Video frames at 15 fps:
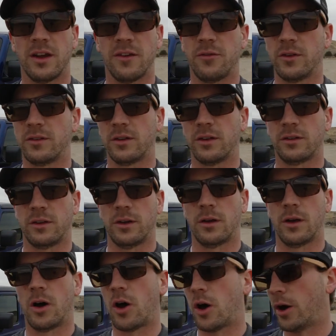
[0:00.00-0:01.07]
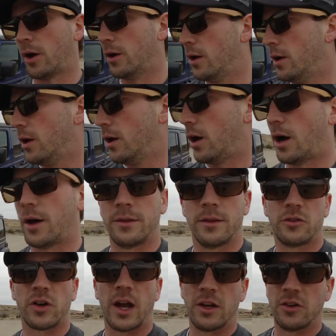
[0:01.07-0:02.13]
differences are on
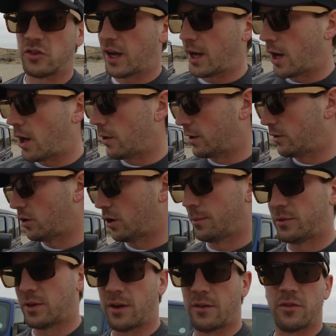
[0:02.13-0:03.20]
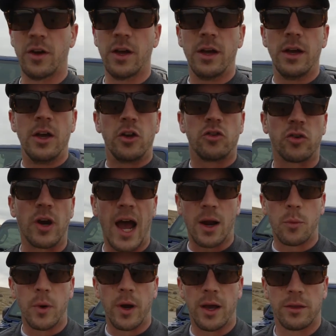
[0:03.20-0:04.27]
the Triton JL in terms of
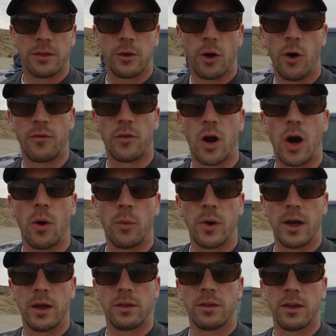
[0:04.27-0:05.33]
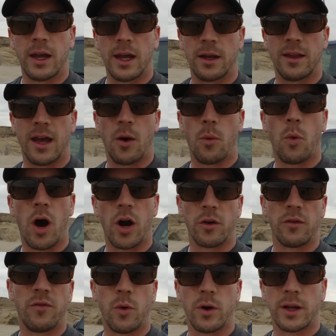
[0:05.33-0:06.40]
track width, overall width, and that
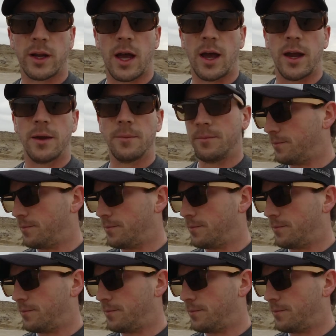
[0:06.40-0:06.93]
water fording height.